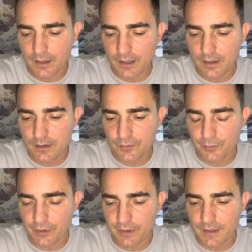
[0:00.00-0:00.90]
is
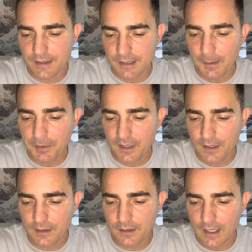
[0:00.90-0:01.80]
really stepping
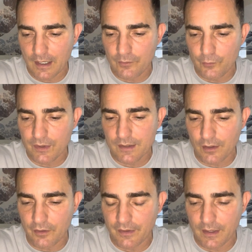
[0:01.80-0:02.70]
in and
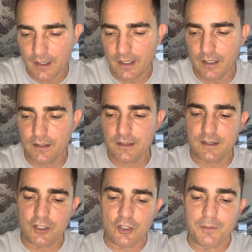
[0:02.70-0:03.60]
resolving, getting a
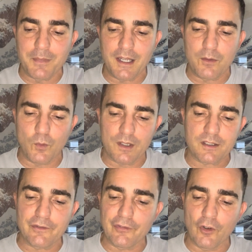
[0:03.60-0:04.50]
decision made once
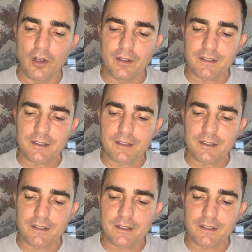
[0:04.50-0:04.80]
and for all.